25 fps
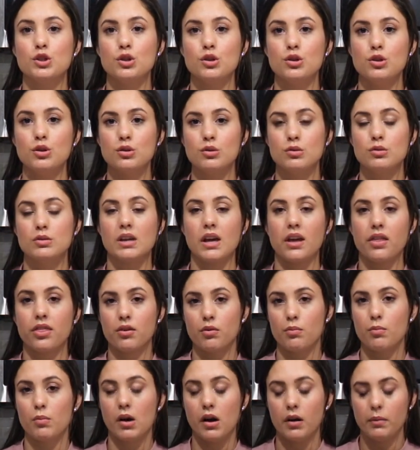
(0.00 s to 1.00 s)
to use a
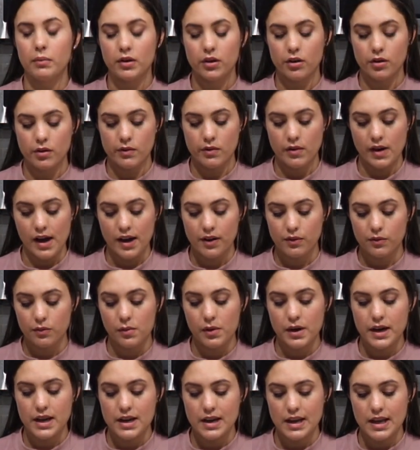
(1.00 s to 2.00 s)
thermometer, you have
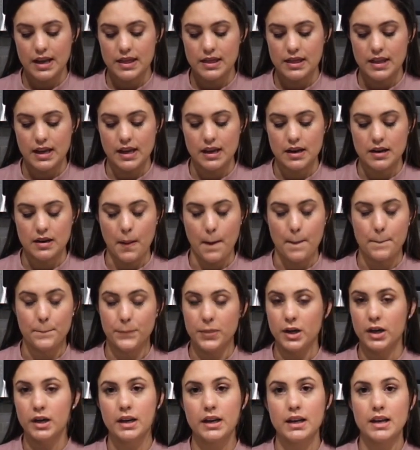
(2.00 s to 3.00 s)
one, and then
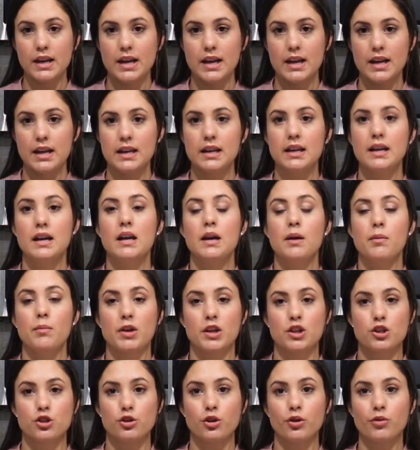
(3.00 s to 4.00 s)
put it in.
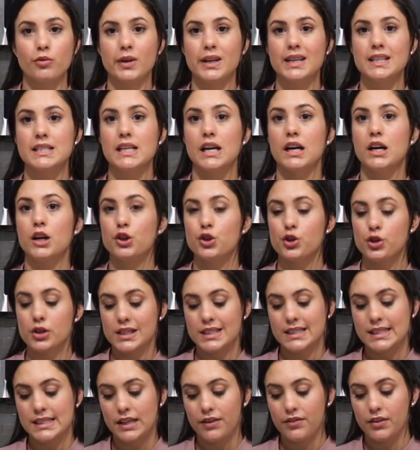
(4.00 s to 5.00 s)
Make sure it reads
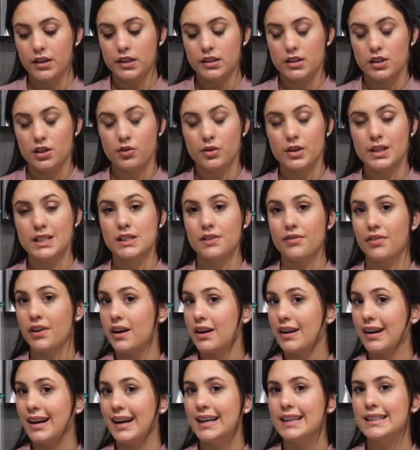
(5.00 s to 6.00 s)
170 degrees
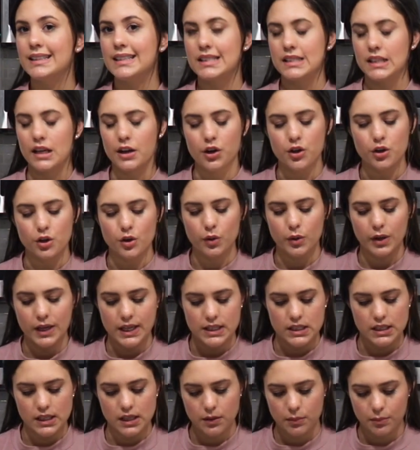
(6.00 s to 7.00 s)
Fahrenheit. That's how you know
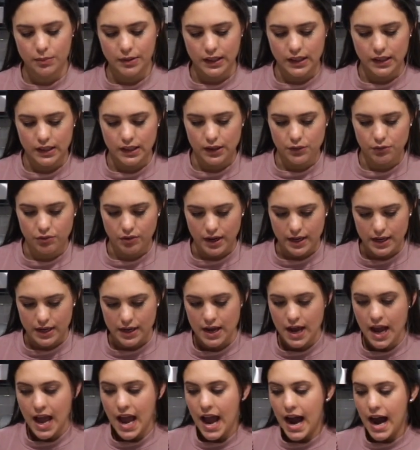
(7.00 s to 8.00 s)
it's completely
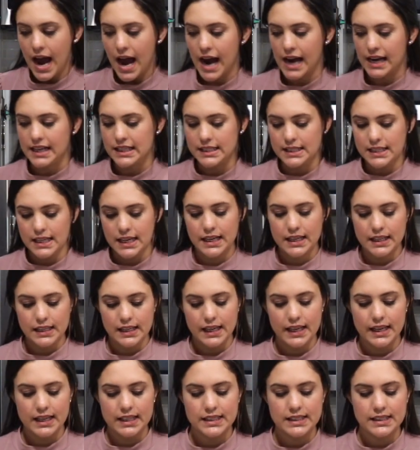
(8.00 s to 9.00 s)
ready. I did
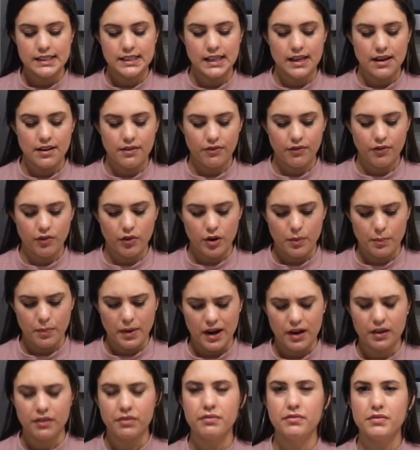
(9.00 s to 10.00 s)
let it sit for
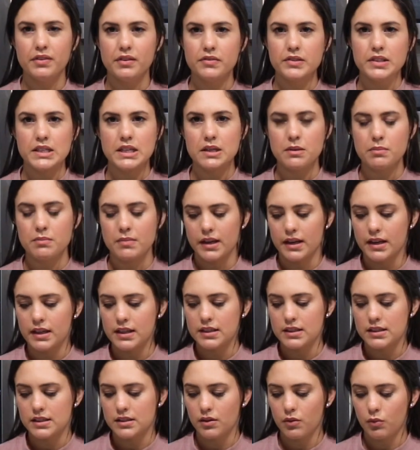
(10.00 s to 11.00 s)
about 15
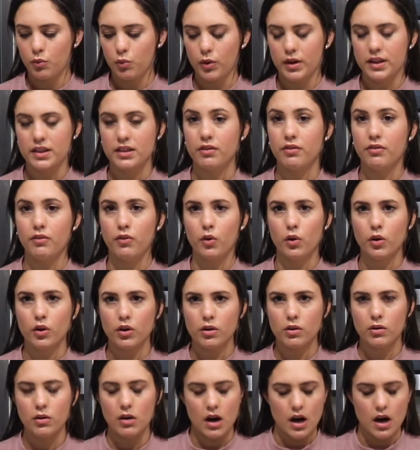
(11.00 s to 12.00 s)
minutes with the foil